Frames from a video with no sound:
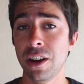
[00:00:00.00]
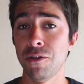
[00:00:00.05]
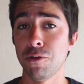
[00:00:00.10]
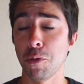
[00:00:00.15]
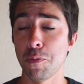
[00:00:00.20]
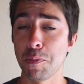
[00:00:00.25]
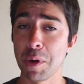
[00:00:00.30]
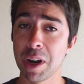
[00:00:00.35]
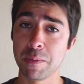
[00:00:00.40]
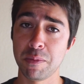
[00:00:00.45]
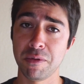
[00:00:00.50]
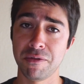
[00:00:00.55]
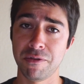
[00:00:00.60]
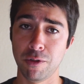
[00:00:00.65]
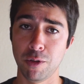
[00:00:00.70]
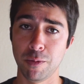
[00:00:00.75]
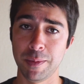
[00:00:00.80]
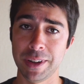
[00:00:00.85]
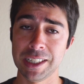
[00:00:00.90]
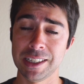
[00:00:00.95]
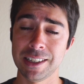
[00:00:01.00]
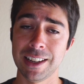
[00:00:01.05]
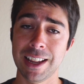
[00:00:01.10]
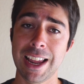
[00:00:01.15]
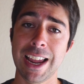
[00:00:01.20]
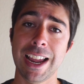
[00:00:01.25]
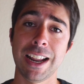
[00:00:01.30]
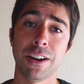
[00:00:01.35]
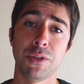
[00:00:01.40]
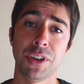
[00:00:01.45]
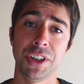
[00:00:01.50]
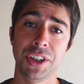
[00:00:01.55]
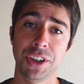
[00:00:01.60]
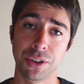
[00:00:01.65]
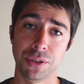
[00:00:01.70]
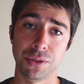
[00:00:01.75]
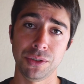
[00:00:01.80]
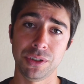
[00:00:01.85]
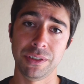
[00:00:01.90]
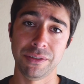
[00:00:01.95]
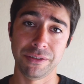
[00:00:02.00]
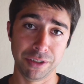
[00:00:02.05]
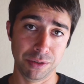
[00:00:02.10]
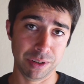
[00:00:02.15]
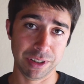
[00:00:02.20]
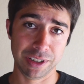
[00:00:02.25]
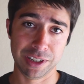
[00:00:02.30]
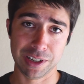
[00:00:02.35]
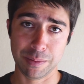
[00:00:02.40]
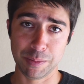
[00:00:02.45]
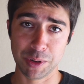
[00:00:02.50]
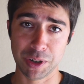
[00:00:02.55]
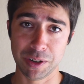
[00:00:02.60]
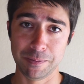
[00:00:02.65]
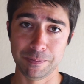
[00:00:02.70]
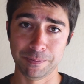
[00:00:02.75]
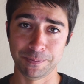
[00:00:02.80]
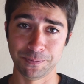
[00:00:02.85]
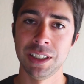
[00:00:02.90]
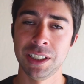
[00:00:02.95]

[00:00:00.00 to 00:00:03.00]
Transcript: for better performance and reduced fuel consumption.